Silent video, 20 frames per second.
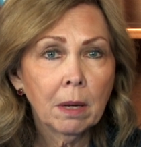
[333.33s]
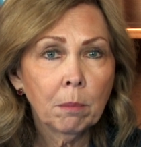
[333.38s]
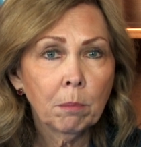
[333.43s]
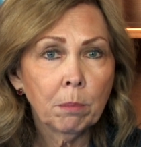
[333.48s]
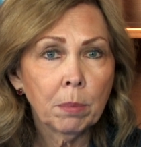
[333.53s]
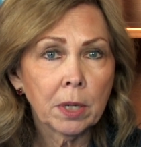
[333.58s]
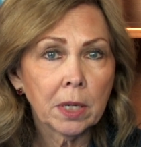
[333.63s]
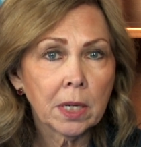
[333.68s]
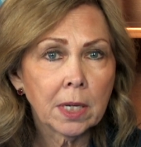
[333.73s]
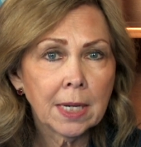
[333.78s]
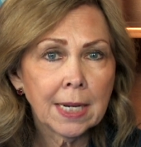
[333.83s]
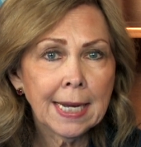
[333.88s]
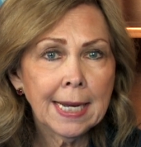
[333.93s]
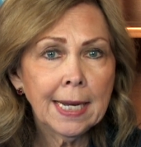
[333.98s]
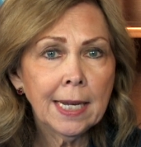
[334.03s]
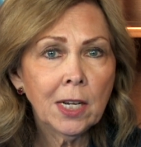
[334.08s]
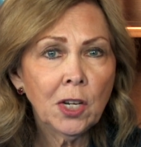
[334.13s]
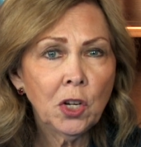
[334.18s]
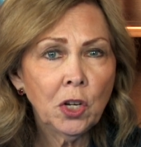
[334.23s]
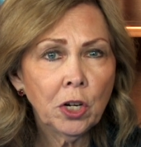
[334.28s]
But
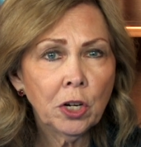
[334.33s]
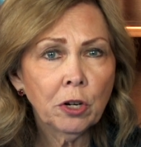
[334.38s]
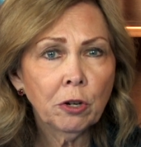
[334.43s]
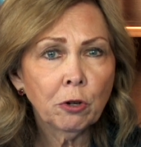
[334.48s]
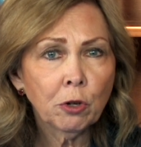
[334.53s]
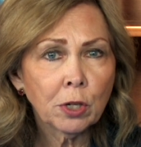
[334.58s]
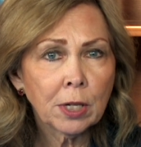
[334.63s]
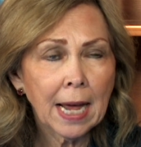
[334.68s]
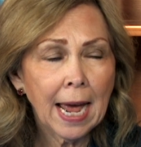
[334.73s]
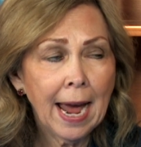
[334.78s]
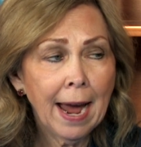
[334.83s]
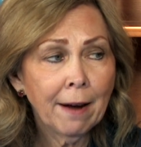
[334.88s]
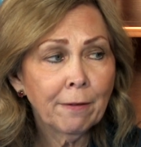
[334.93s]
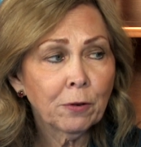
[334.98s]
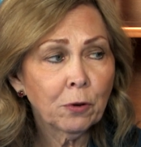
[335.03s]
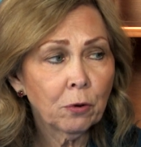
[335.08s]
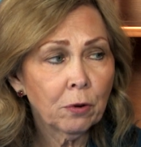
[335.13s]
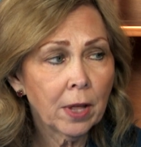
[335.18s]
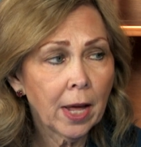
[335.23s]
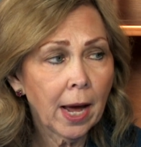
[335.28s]
10 years
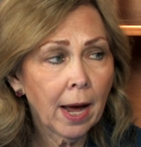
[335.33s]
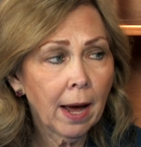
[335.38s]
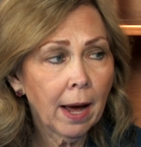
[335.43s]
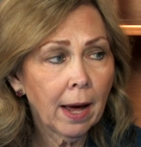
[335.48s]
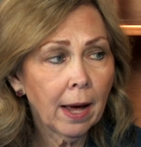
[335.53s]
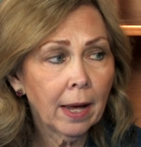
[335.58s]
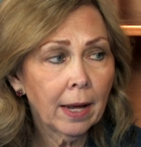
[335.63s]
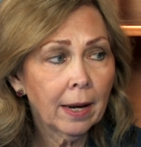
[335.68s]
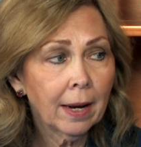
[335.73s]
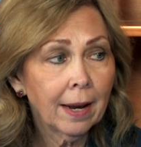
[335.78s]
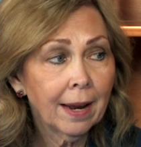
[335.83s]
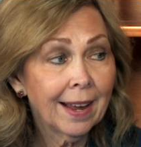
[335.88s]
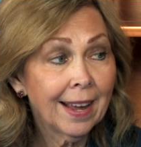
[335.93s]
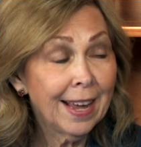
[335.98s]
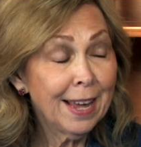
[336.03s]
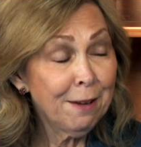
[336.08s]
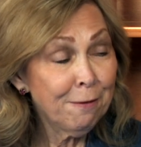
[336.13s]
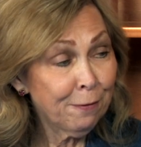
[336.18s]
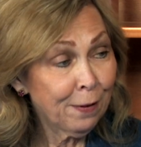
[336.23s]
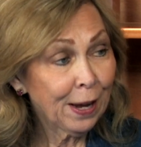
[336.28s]
after that,
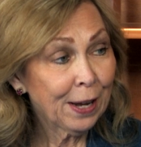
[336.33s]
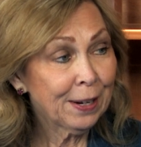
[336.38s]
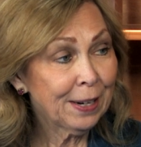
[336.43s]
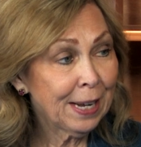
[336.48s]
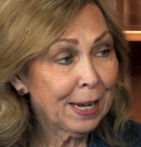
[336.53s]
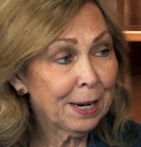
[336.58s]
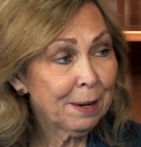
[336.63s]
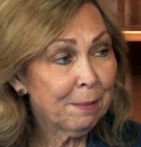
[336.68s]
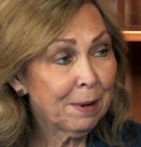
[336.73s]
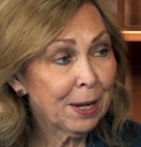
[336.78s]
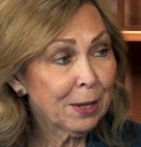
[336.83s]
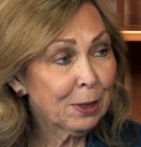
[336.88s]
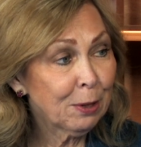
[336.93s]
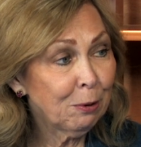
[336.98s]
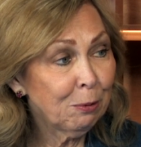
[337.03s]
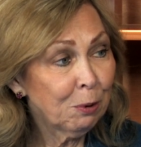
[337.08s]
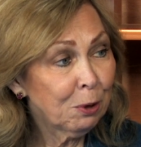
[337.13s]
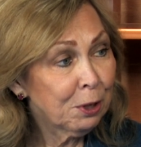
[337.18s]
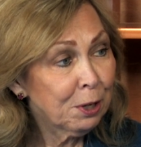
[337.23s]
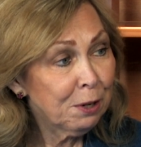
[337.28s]
he found out about the
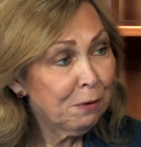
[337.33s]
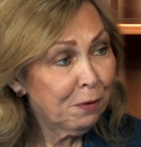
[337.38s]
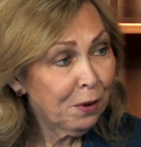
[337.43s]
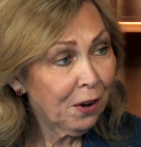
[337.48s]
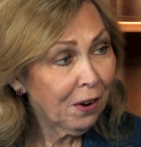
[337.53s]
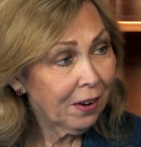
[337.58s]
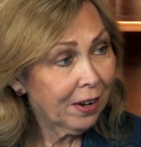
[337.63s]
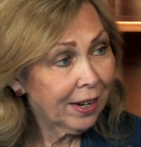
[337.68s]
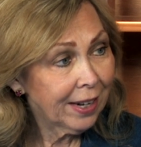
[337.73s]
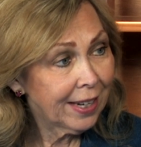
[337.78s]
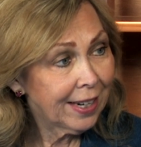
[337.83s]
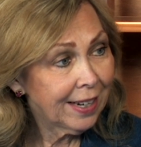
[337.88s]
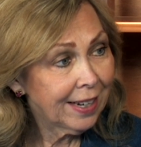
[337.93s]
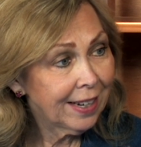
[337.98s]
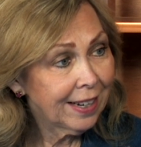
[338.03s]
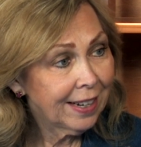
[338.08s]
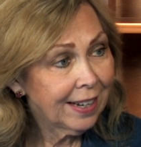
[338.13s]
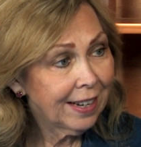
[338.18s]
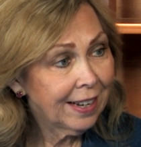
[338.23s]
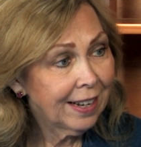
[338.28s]
Word of God.
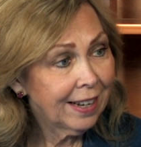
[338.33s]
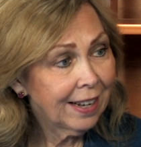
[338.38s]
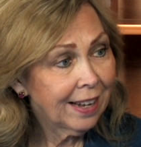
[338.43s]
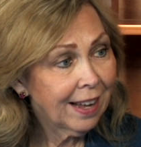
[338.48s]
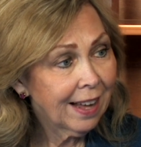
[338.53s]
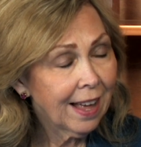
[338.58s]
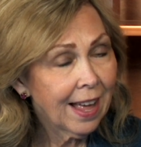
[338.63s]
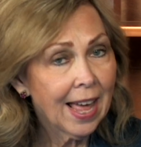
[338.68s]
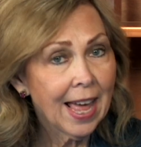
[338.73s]
Yes, that's right.